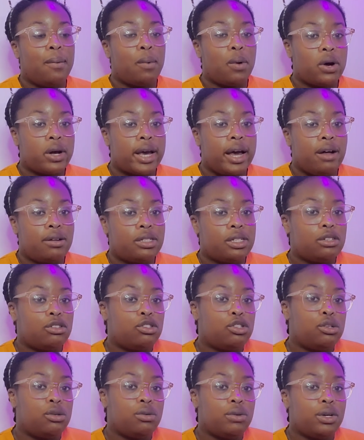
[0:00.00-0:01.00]
workouts
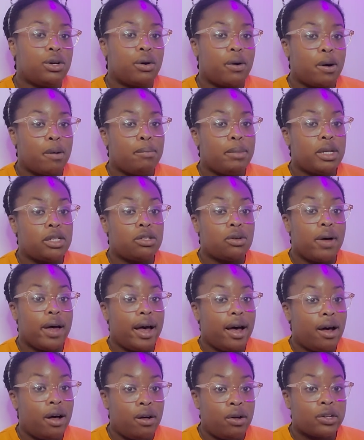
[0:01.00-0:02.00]
into your mental
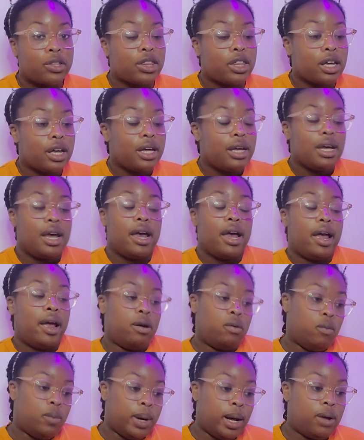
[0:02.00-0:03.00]
health
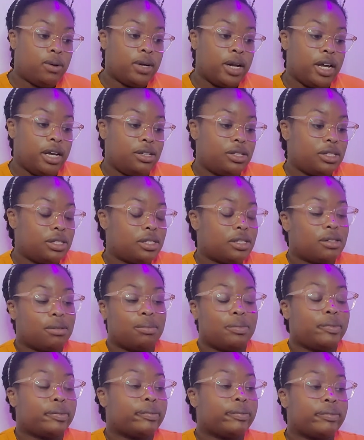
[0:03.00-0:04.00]
and wellness,
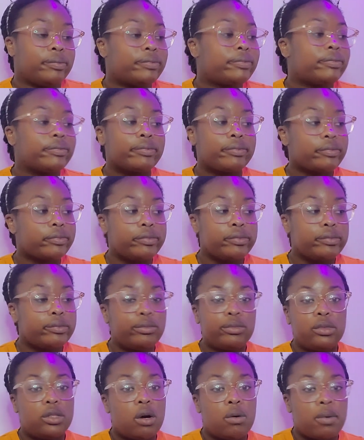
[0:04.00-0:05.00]

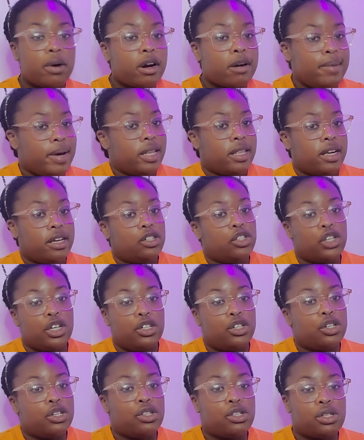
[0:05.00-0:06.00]
don't worry about that shit.
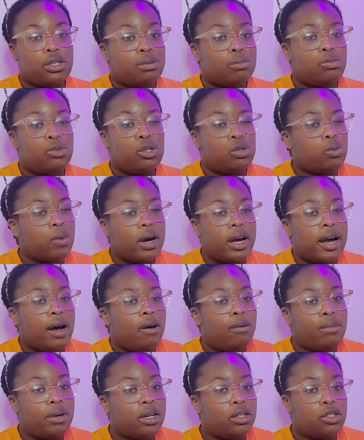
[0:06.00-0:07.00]
Just work
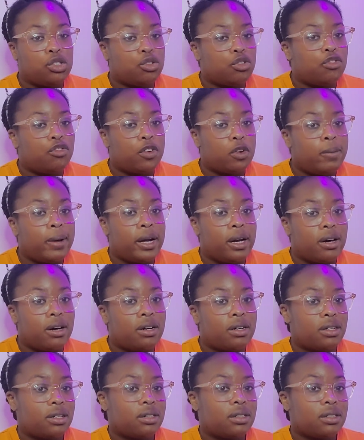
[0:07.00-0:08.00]
out because you'll feel better.
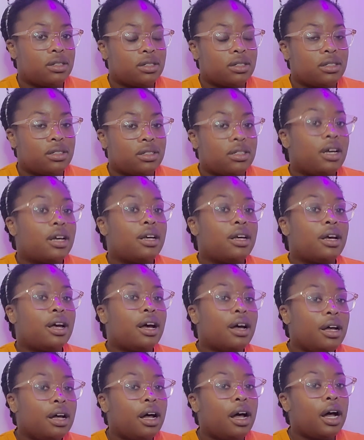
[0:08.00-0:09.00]

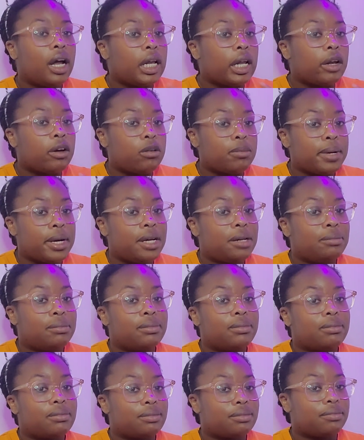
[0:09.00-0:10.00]
A little bit.
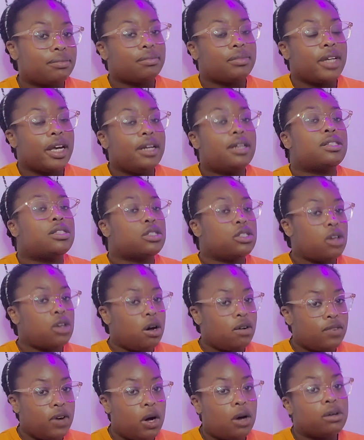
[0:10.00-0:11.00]
It doesn't
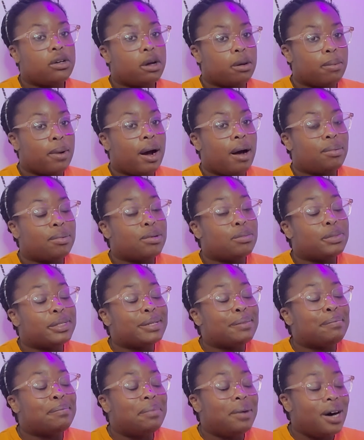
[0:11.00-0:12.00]
solve all your problems,
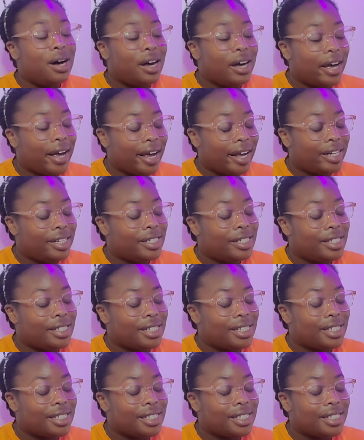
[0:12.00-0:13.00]
but
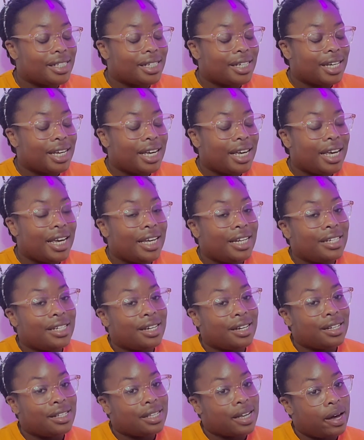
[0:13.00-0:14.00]
it
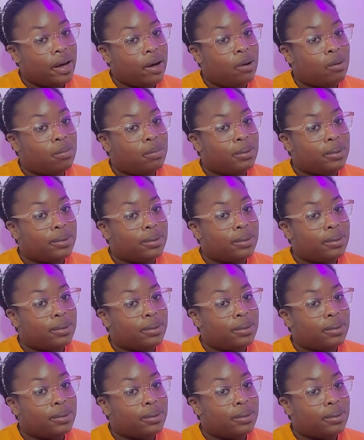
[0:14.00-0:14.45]
does help.